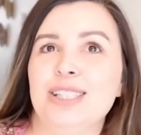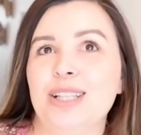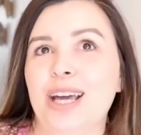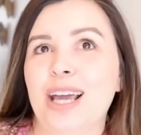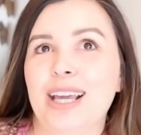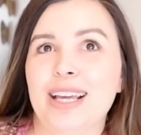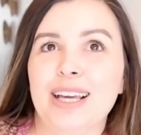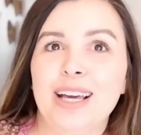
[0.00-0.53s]

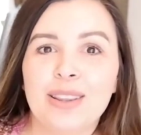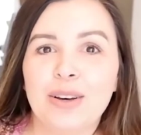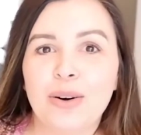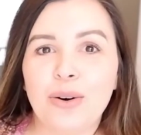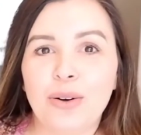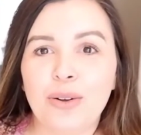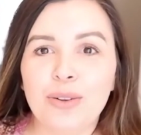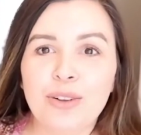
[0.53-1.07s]
like the
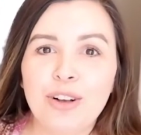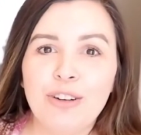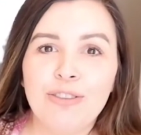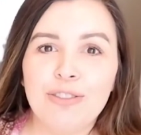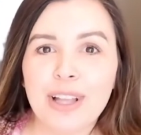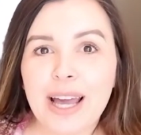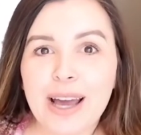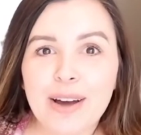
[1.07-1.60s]
whole
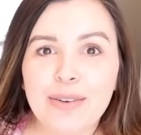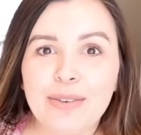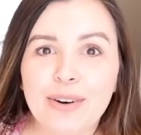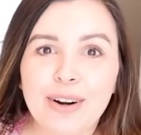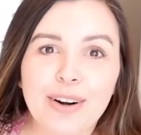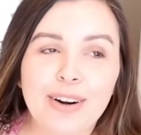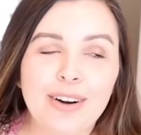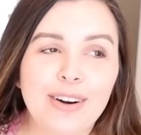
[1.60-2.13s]

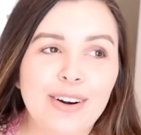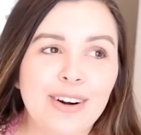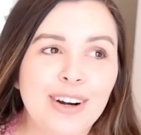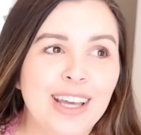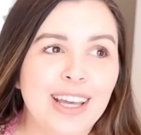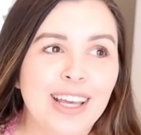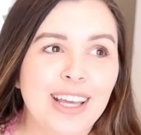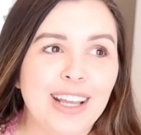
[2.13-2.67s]
flour
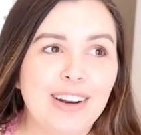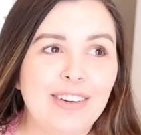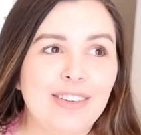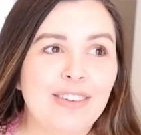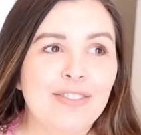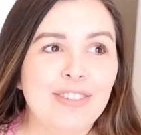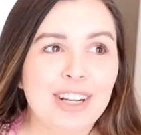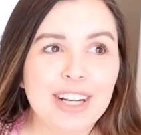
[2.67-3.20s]
and
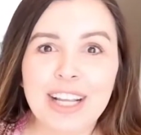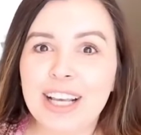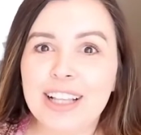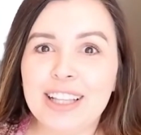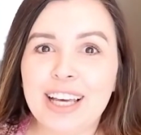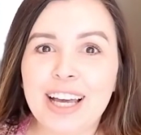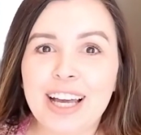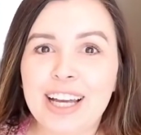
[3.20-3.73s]

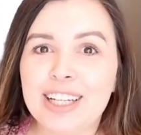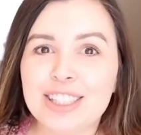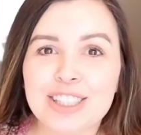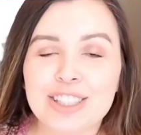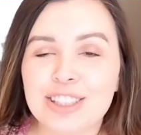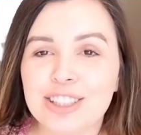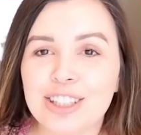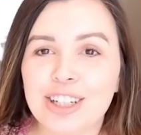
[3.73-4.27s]
vanilla,
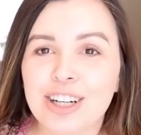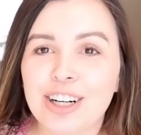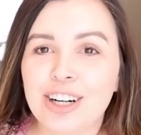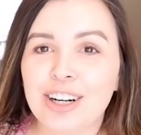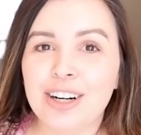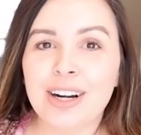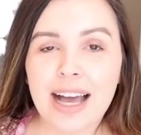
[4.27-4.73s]
sugar.